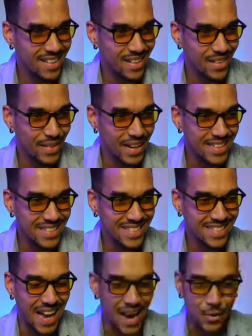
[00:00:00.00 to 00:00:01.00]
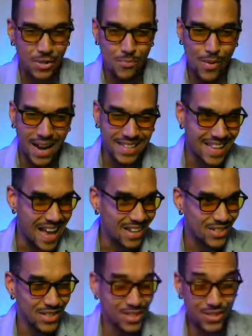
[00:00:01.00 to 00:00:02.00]
right? Sideways price
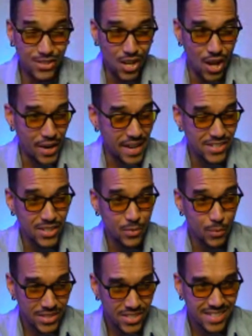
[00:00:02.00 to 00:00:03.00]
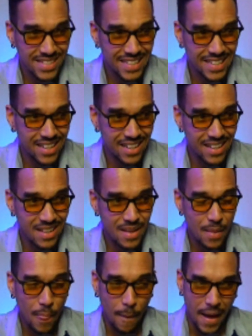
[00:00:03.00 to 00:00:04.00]
action, consolidation, which is needed.
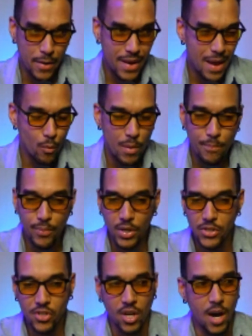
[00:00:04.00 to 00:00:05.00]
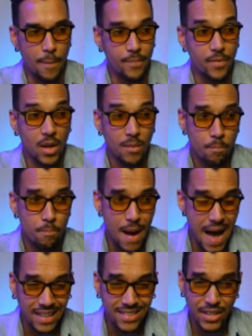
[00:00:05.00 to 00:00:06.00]
And then we pushed up
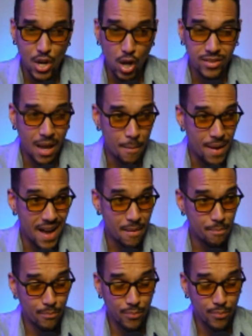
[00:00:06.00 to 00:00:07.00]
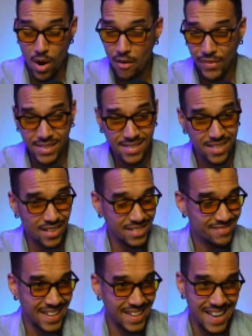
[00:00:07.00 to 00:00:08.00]
back to the all-time high. Profits,
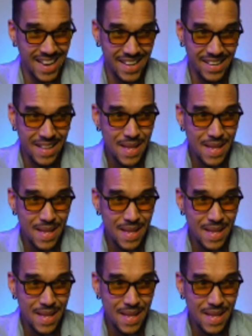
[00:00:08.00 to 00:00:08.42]
again,